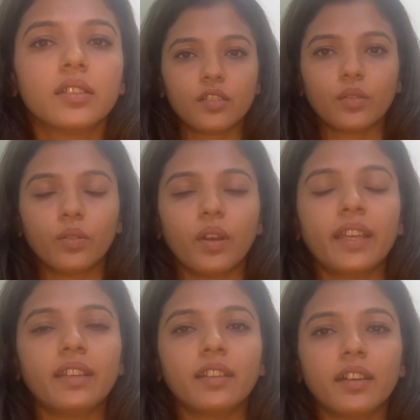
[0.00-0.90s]
So,
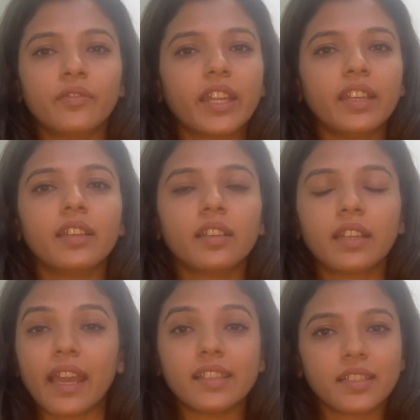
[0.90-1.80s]
and a very
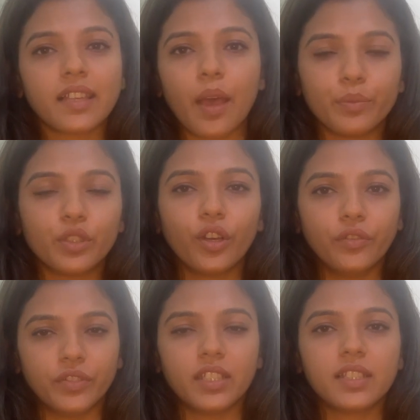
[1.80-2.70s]
nice example
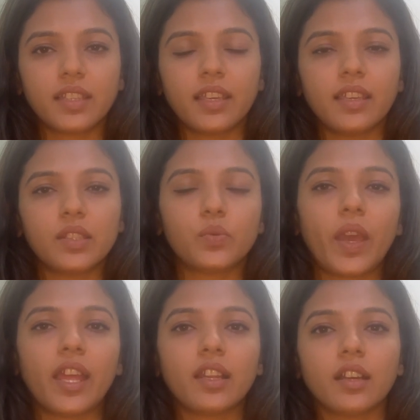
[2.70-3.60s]
of this is
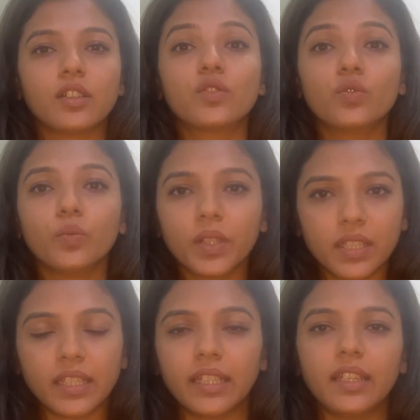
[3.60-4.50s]
when Super
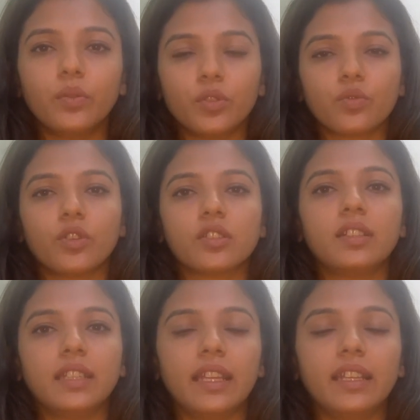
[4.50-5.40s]
Daily, which was a
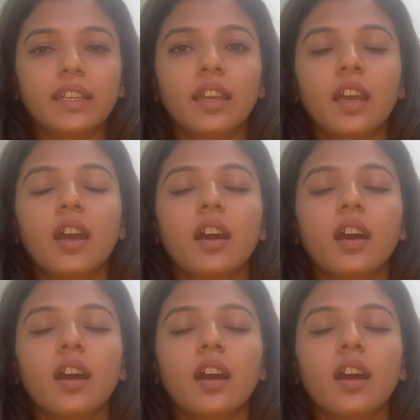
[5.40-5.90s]
daily